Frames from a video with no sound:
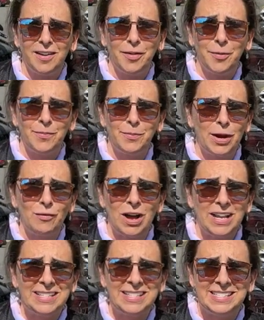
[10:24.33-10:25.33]
um, my
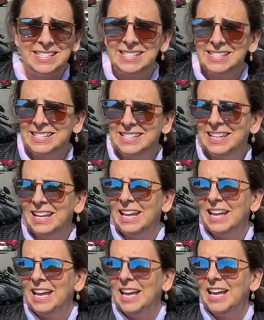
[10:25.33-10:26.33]
riding season,
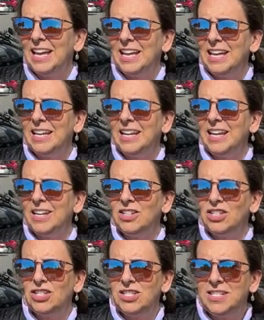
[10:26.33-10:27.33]
and it
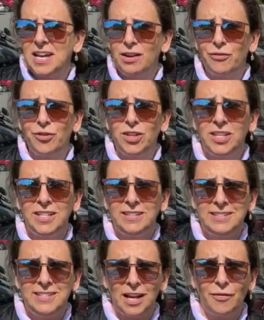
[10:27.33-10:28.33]
is definitely,
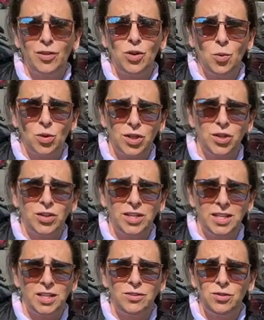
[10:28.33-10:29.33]
definitely worth
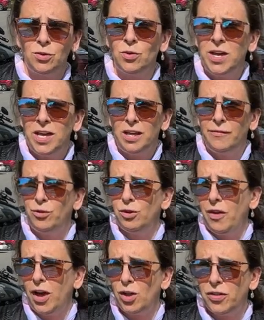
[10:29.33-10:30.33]
looking into. If you
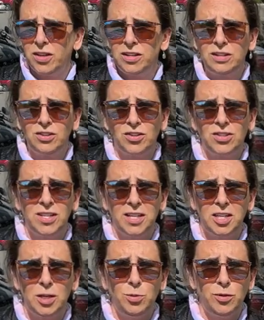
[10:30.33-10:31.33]
have health conditions that
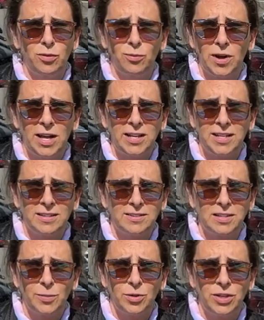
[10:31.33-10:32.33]
keep you from riding in the
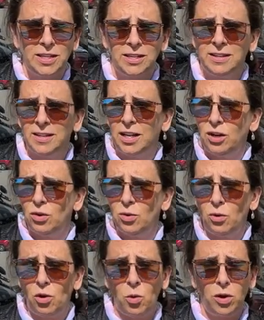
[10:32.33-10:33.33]
summer heat, and I
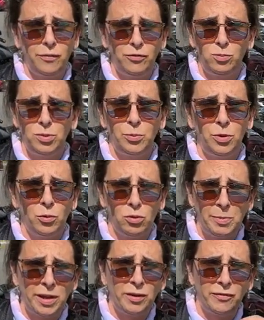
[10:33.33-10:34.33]
know quite a few people that will
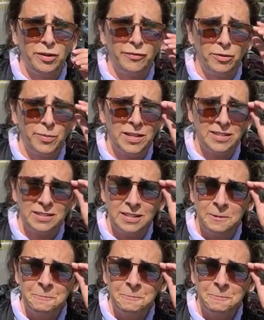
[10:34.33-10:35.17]
benefit from this,